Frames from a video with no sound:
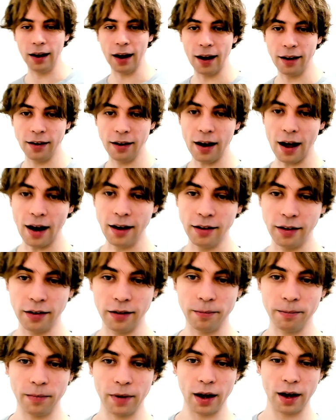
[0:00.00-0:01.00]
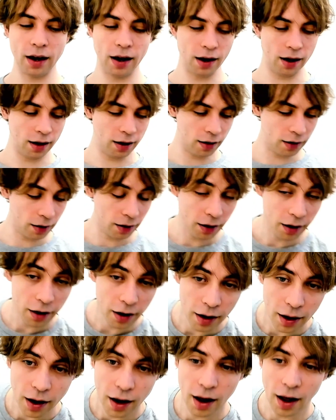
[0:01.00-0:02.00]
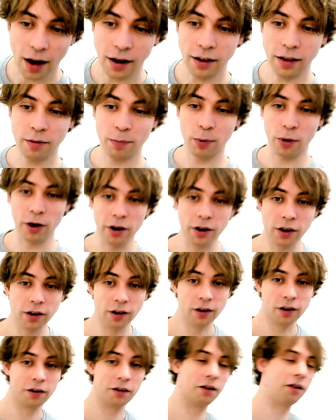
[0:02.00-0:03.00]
at the end. And at this point,